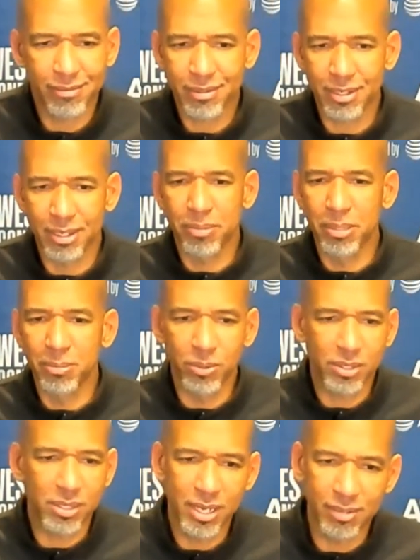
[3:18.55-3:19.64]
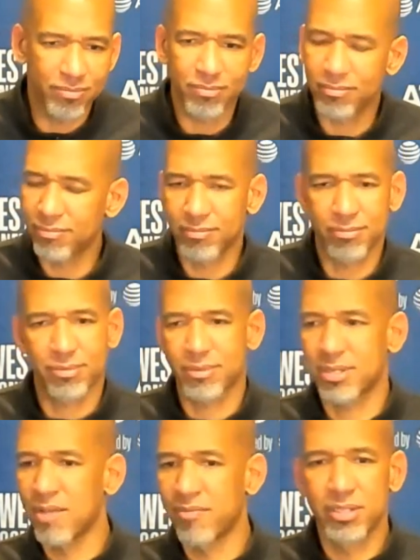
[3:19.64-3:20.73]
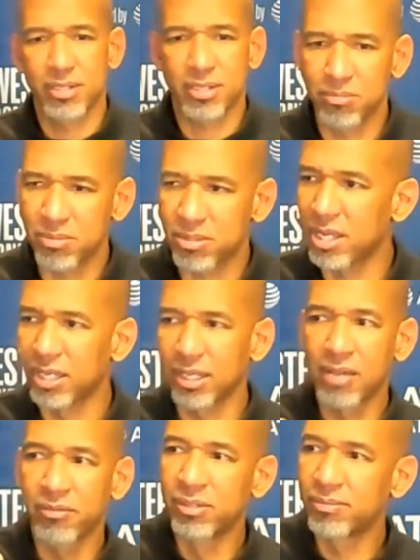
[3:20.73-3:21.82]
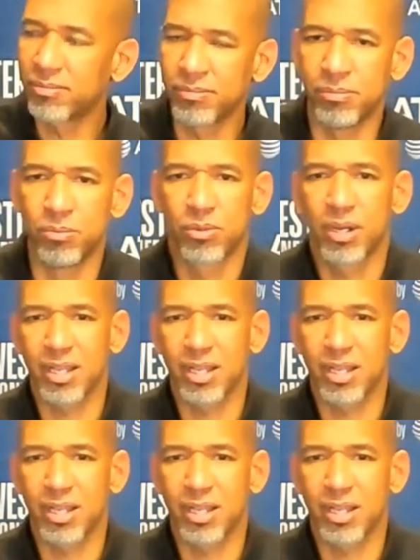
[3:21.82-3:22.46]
Some people say 7, some say 11.